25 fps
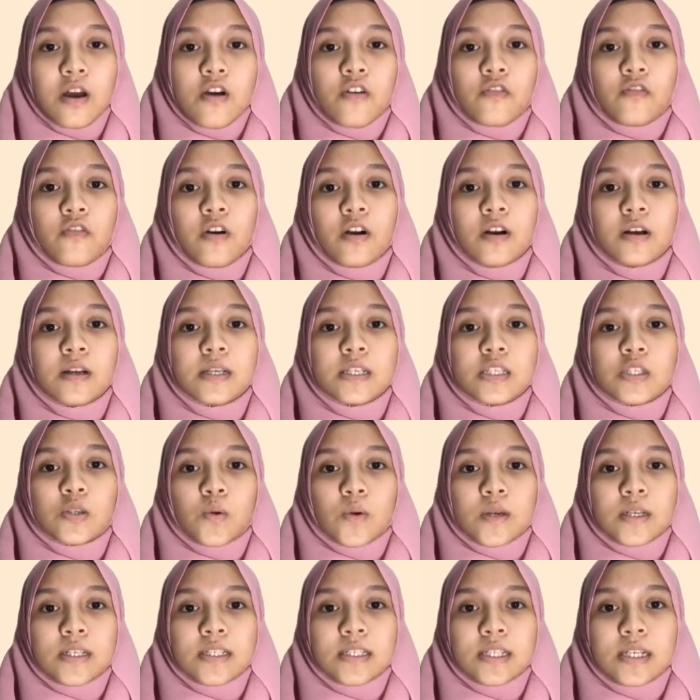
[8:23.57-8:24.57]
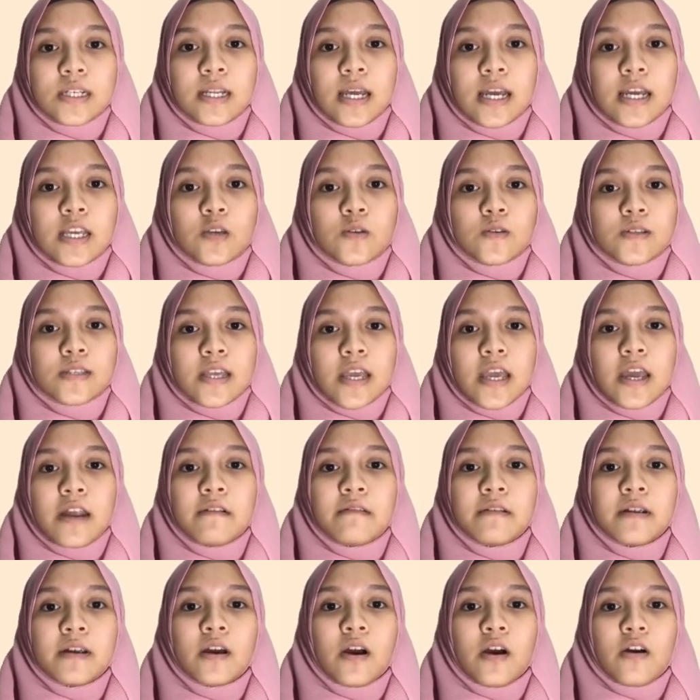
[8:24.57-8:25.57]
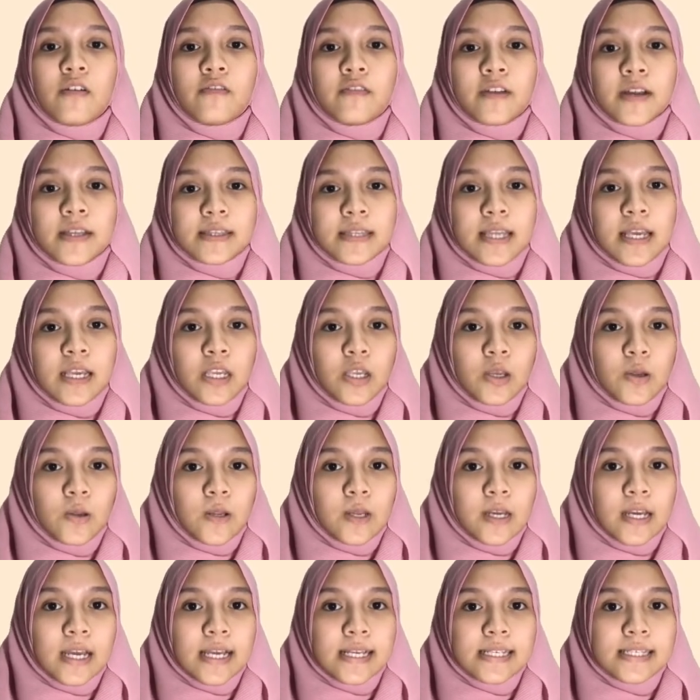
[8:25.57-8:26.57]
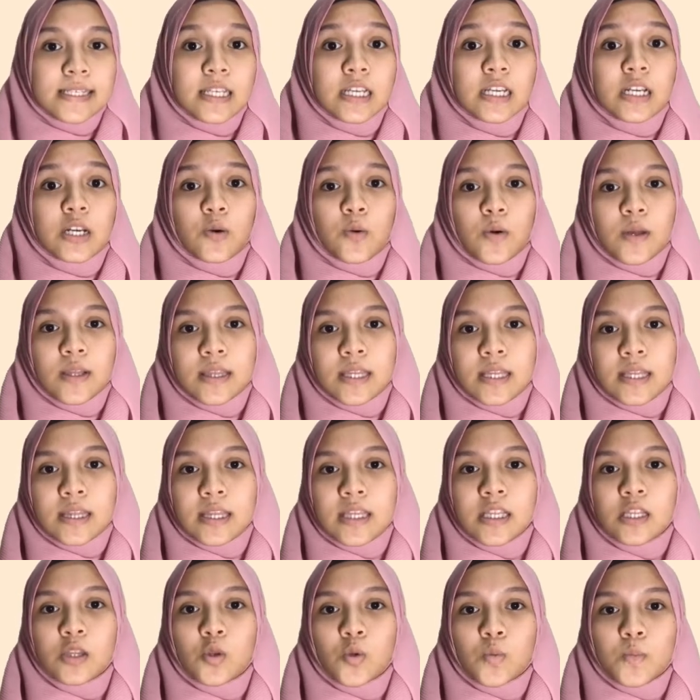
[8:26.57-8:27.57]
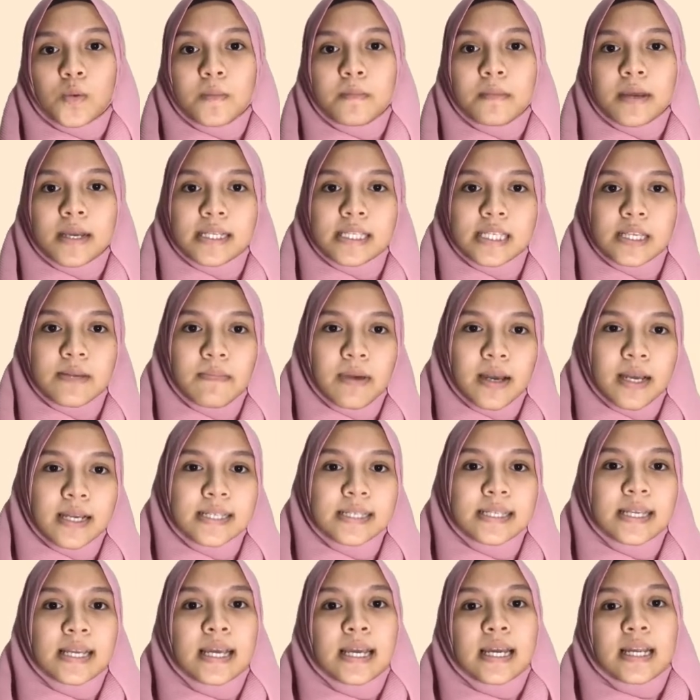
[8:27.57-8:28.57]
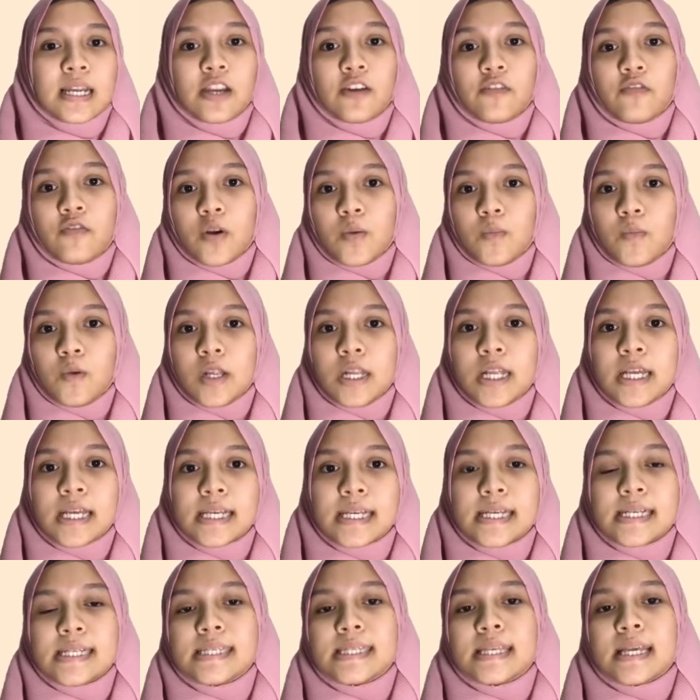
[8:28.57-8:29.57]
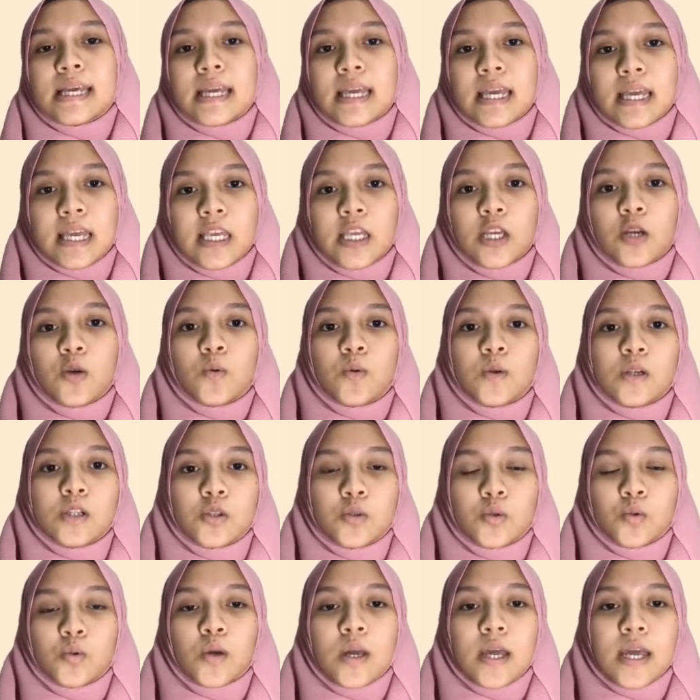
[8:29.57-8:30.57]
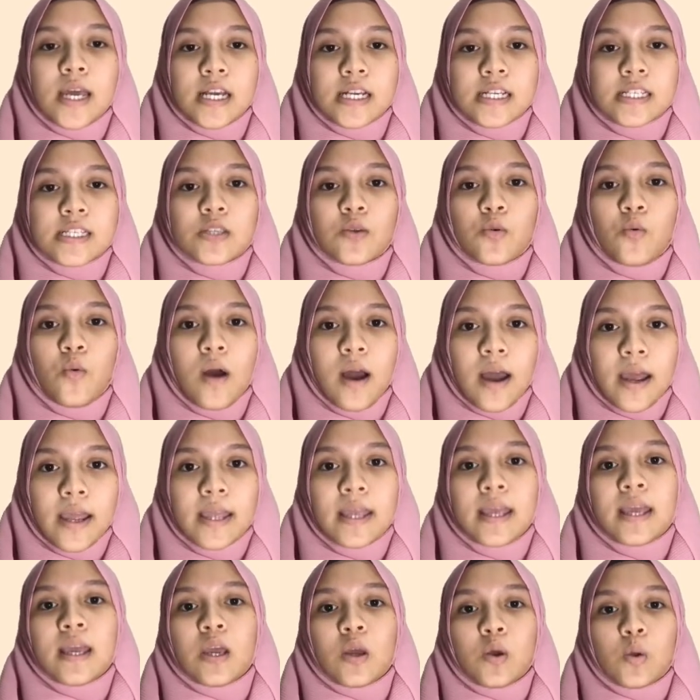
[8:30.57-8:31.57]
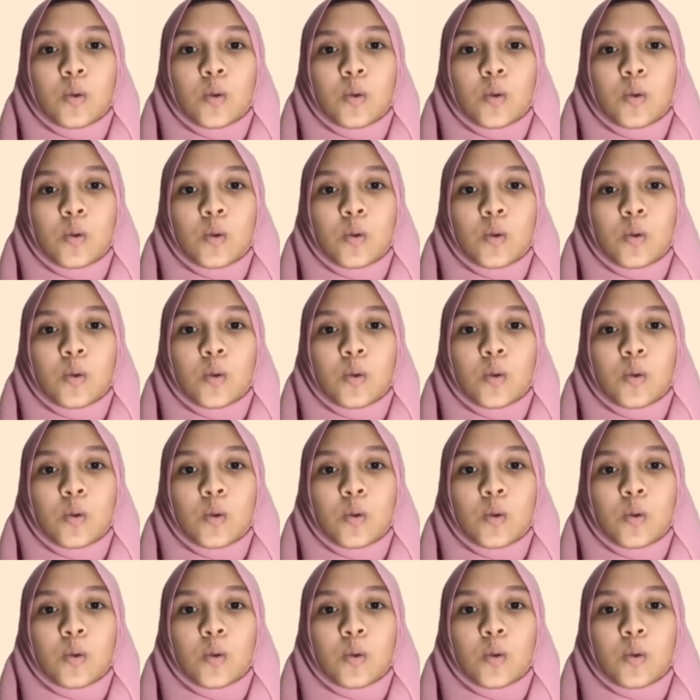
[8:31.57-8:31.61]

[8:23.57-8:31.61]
For this question, I use area of rectangular as the quantity to be maximized. The formula is a equal to xy.